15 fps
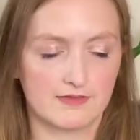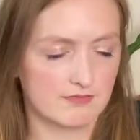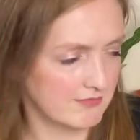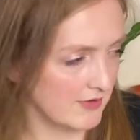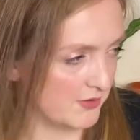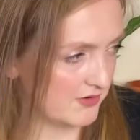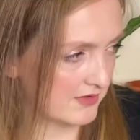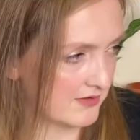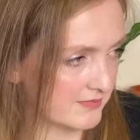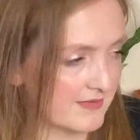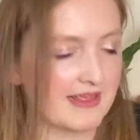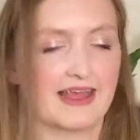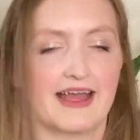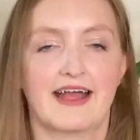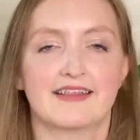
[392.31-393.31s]
No, it doesn't.
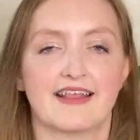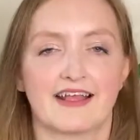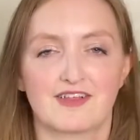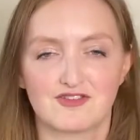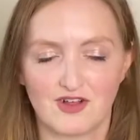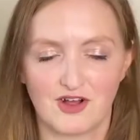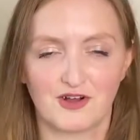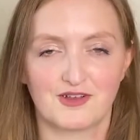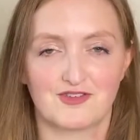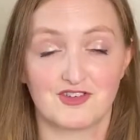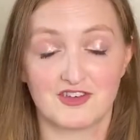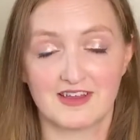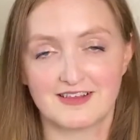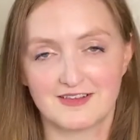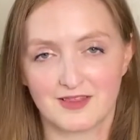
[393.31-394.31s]
It adds extra oxygen
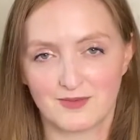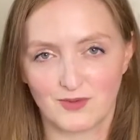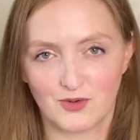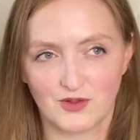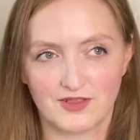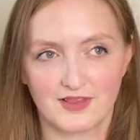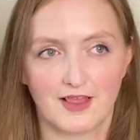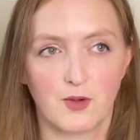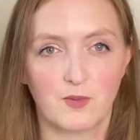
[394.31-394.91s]
into the water,